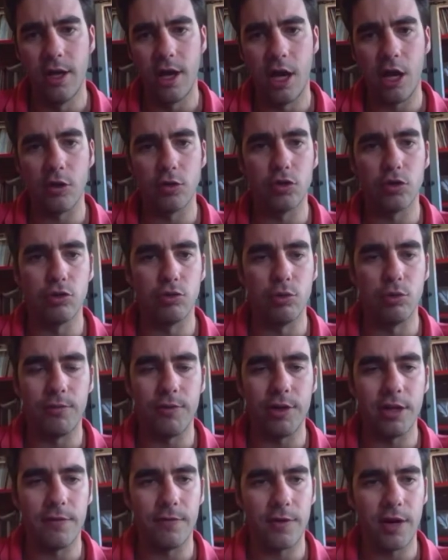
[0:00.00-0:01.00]
how should we
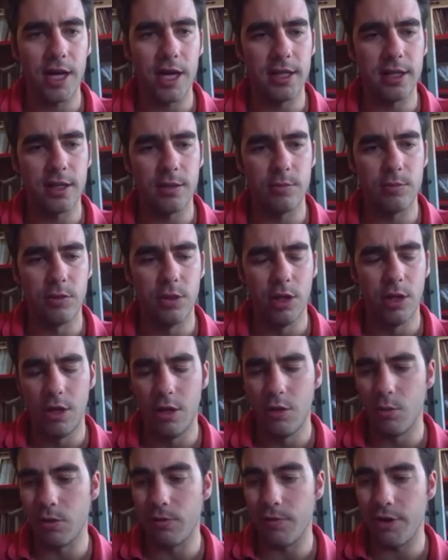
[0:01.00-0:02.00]
vinify them.
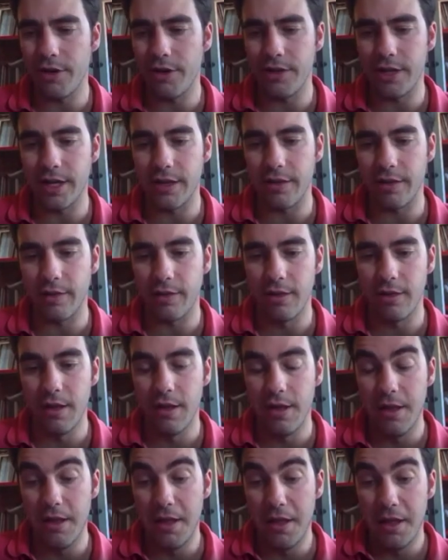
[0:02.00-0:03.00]
It was very nice.
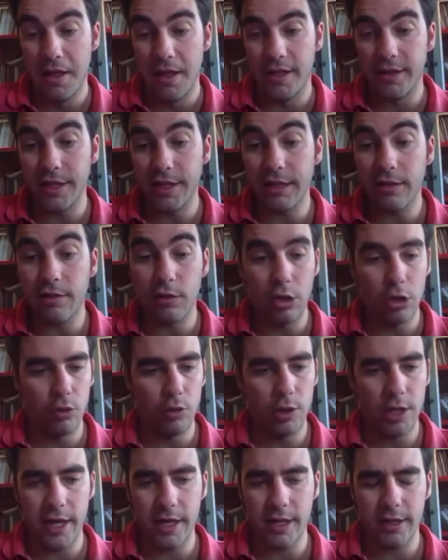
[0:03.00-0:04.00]
And then
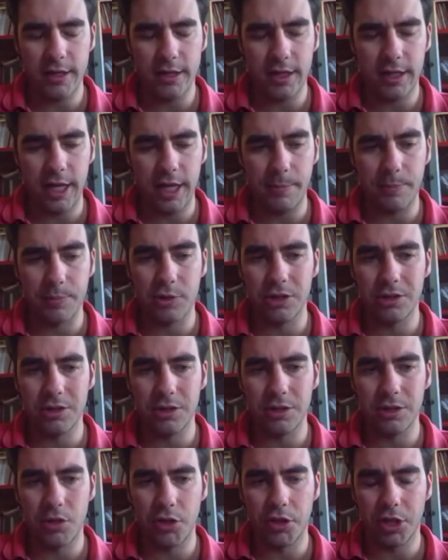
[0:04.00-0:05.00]
slowly I kept
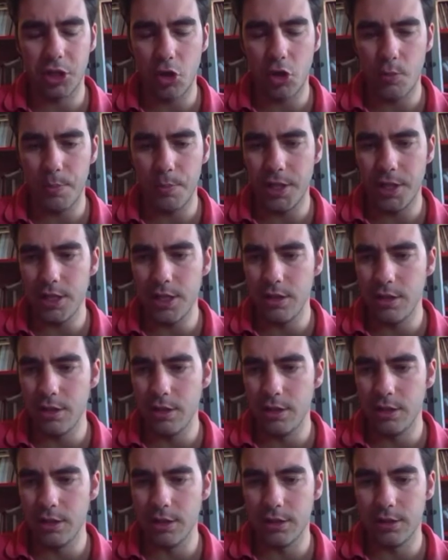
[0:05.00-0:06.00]
on the company.
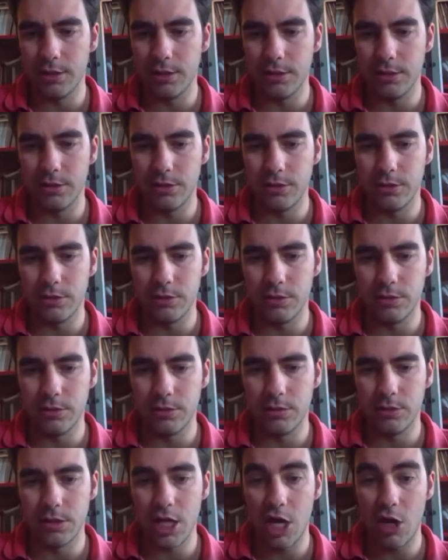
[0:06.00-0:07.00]

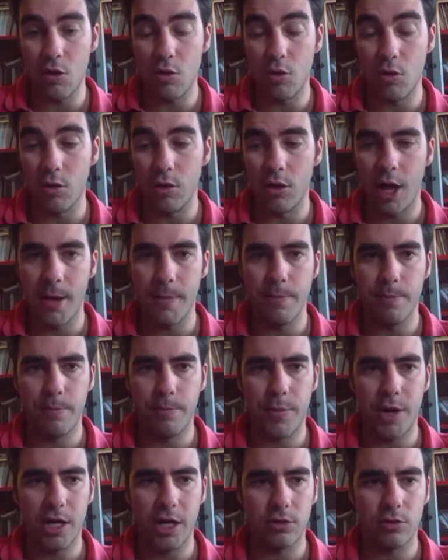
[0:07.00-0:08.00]
Now I'm
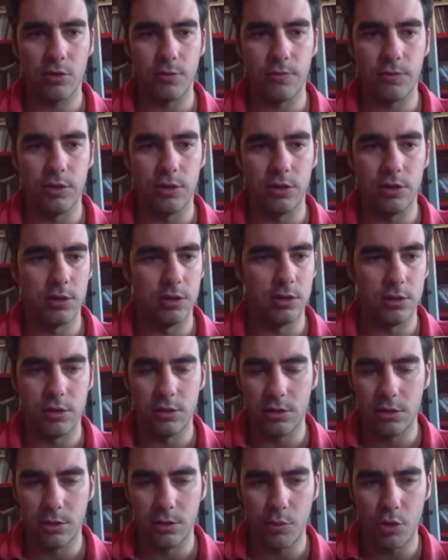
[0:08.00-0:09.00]
part of
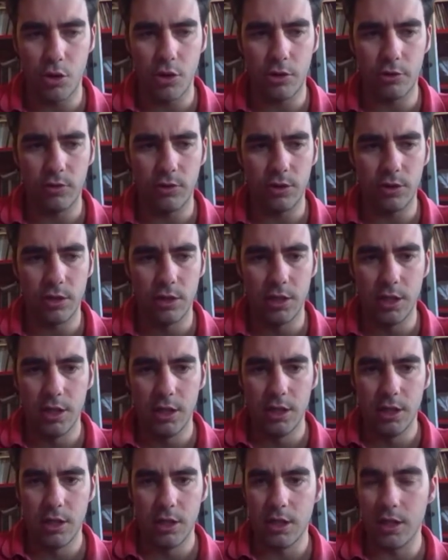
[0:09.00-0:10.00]
the board.
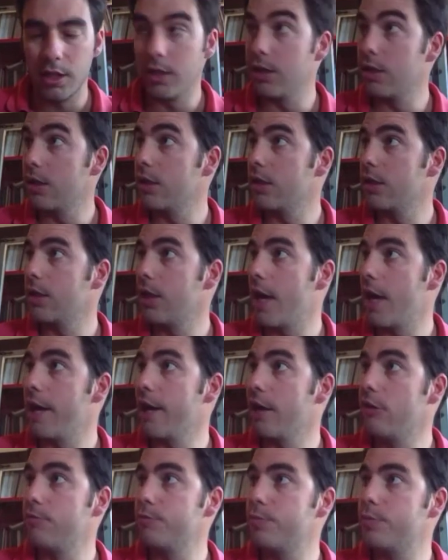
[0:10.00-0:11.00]
I
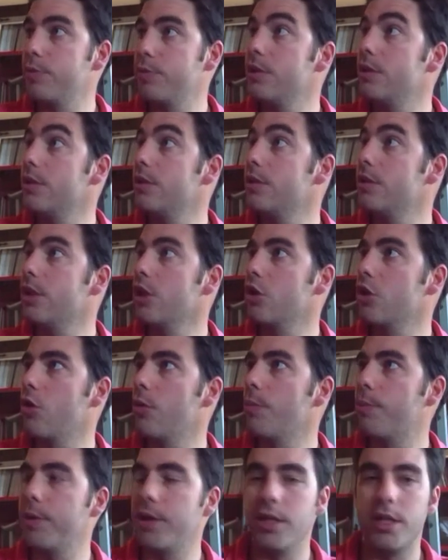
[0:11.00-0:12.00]
help the
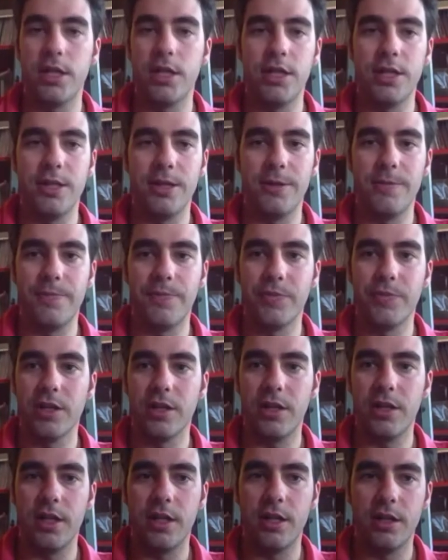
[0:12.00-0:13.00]
company
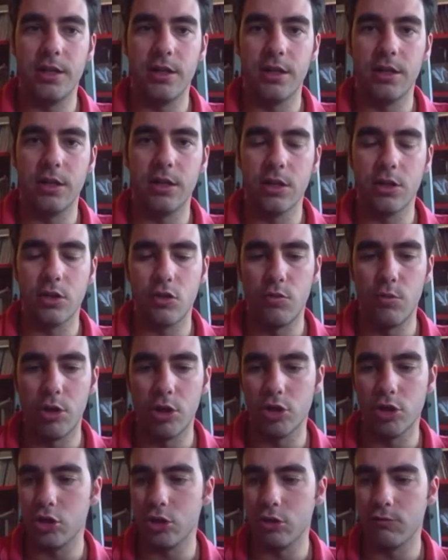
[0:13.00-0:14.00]
in
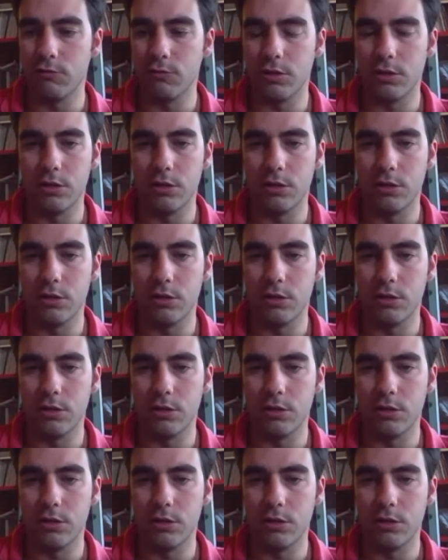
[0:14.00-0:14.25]
commercial